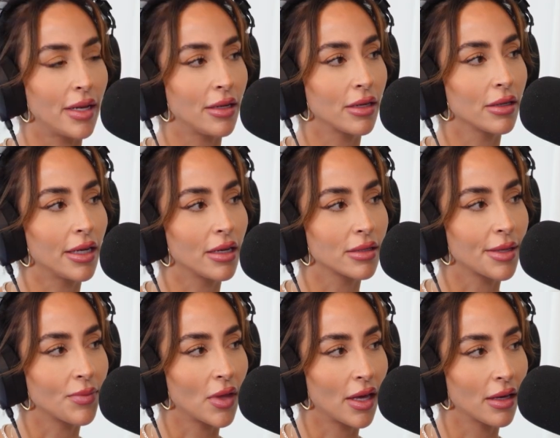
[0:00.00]
didn't agree on
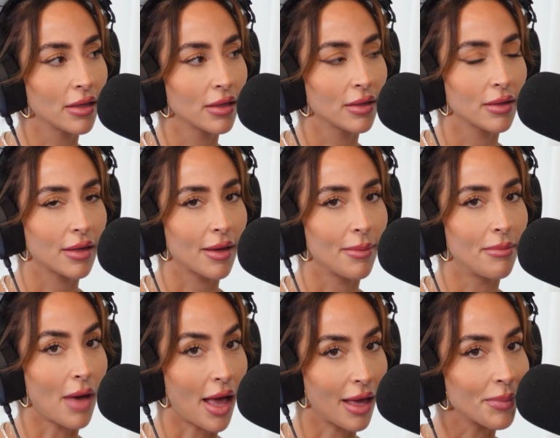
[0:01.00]
something,
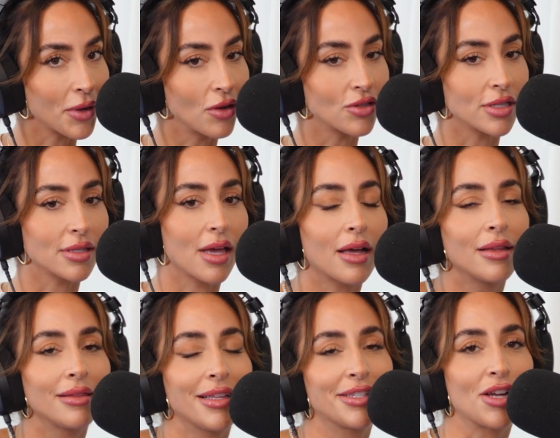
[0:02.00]
my approach is like,
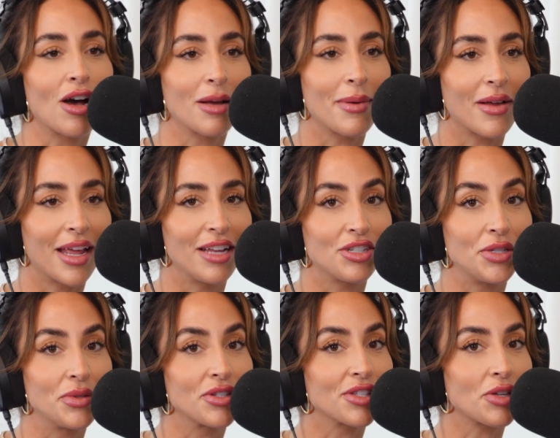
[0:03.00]
let's talk about it. And she
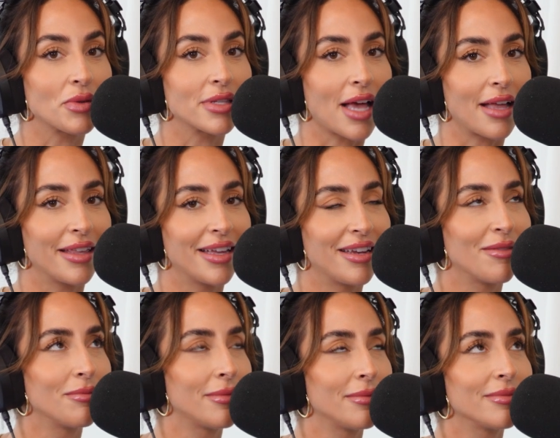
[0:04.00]
would just go silent.
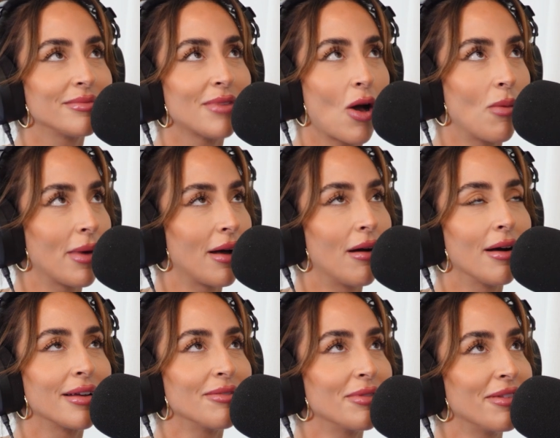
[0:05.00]
And oh my
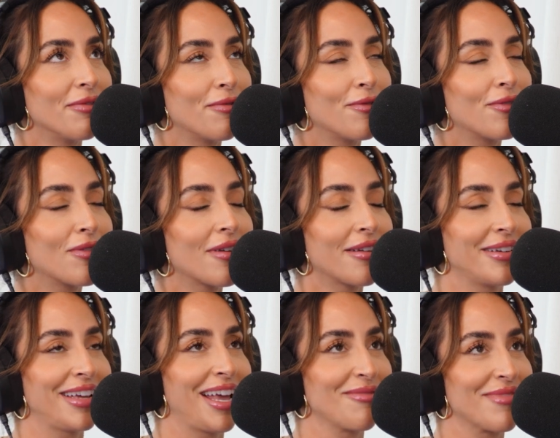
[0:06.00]
God, it would
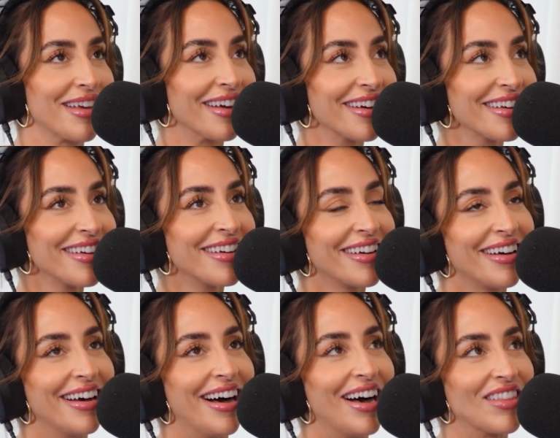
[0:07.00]
infuriate me.
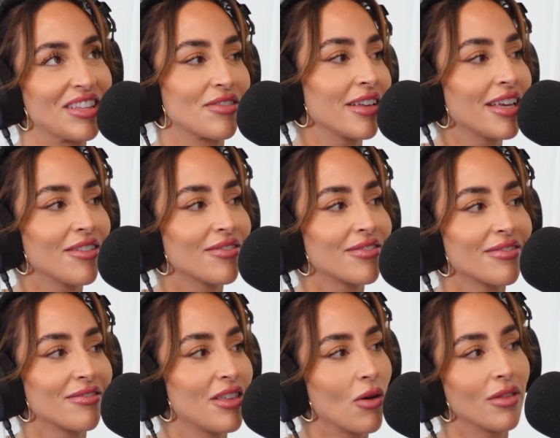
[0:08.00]
That's really
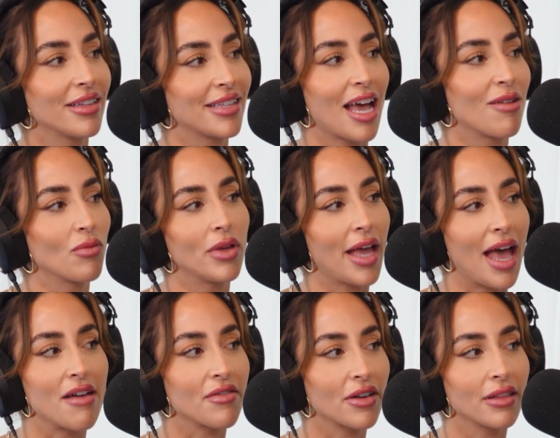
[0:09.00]
the only time we
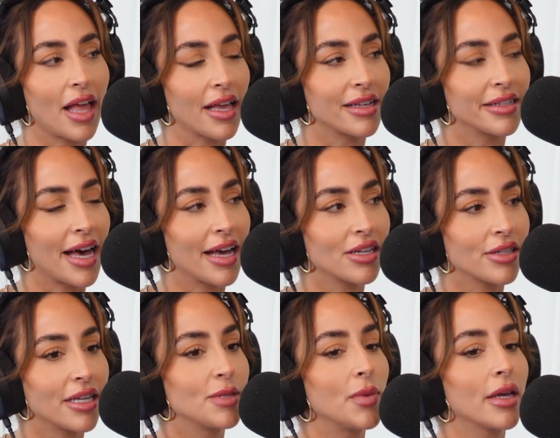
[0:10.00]
ever clash
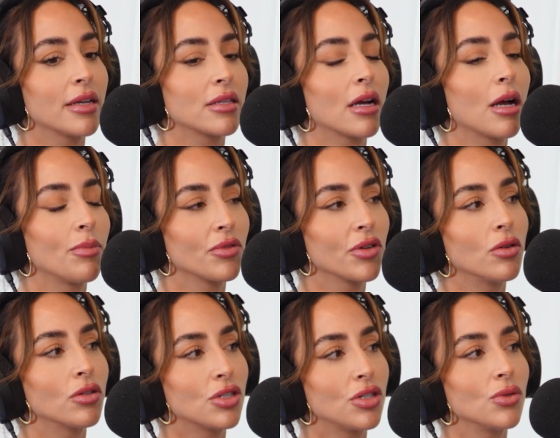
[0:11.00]
is because our
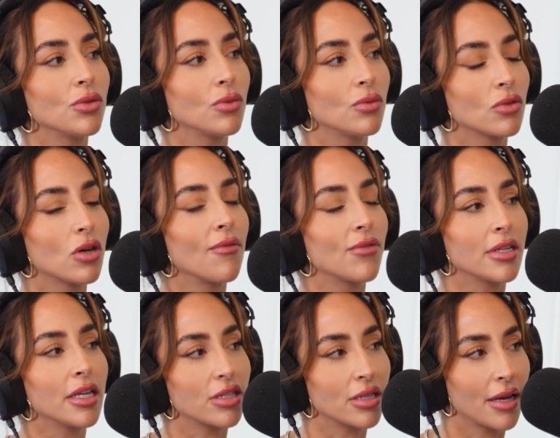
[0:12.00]
approach to
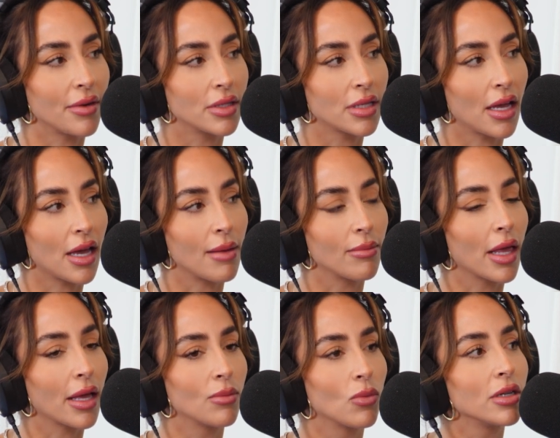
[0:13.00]
confrontation, I would say. I'm
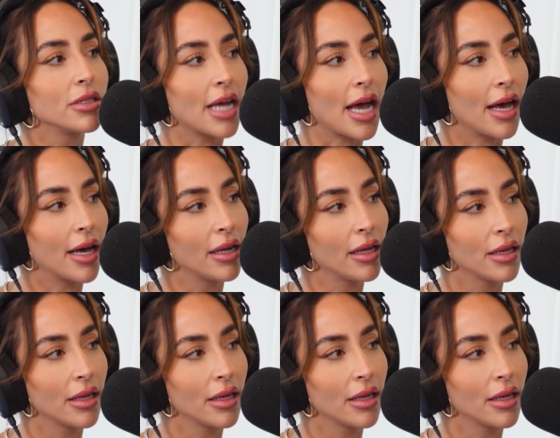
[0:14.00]
like more dad.